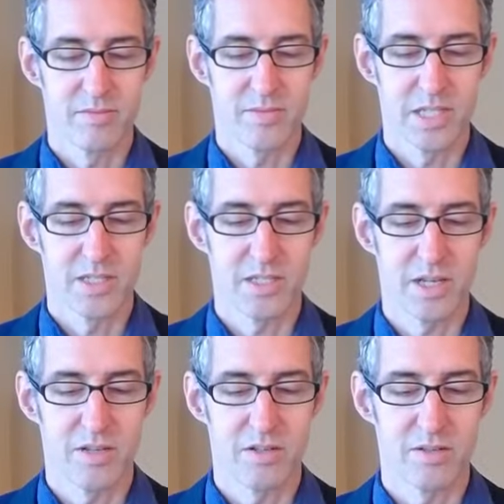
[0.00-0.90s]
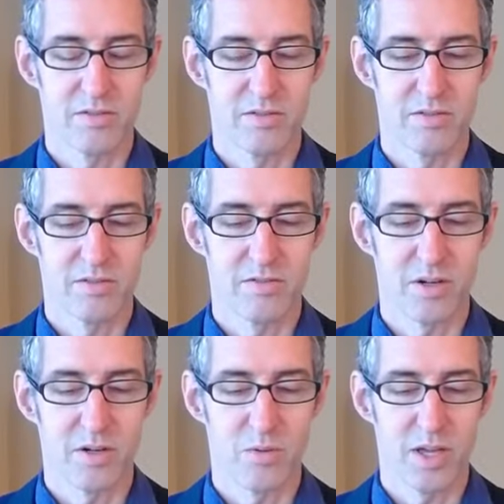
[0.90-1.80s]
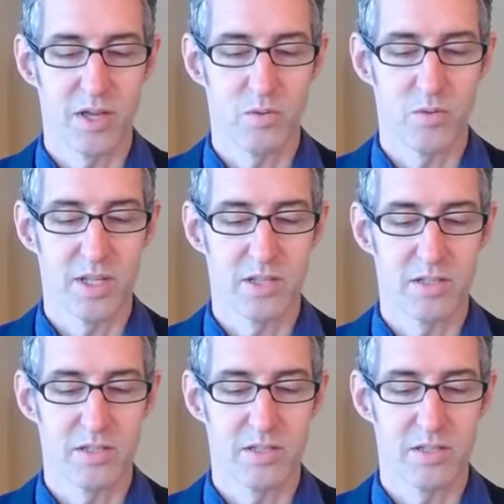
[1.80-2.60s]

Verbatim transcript: Sound of faraway wind.